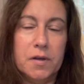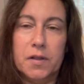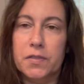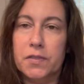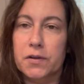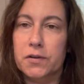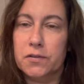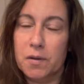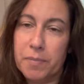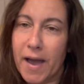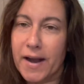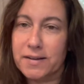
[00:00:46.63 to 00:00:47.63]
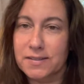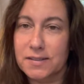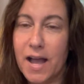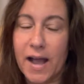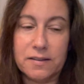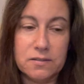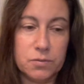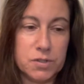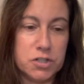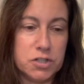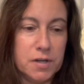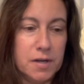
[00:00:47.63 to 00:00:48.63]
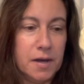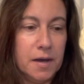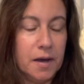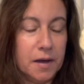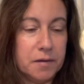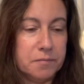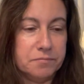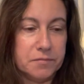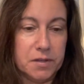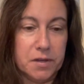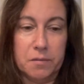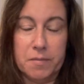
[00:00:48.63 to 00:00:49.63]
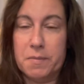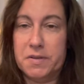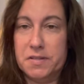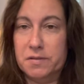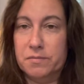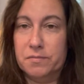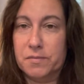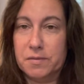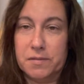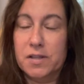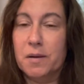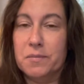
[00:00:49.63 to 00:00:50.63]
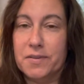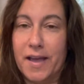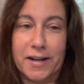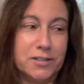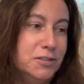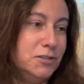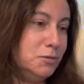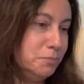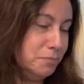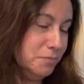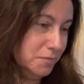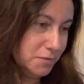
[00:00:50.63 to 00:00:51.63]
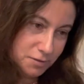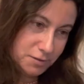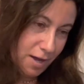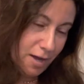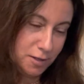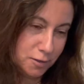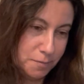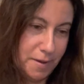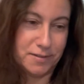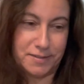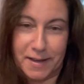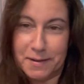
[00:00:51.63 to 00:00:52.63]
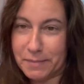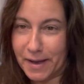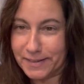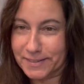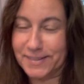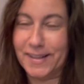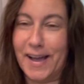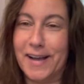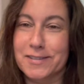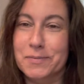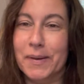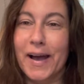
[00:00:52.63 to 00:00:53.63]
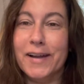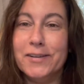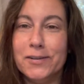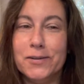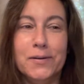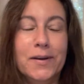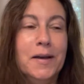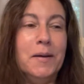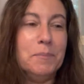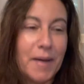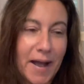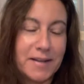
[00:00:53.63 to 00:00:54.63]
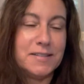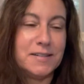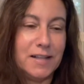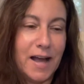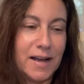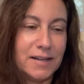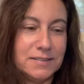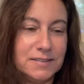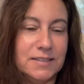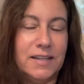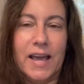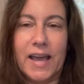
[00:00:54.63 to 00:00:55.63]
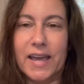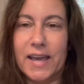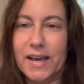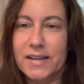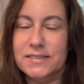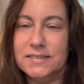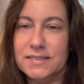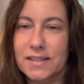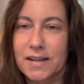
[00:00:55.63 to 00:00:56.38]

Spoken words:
there's a back to class, which, maybe some clubs actually do dollar amounts and back to class, but I do back to class. And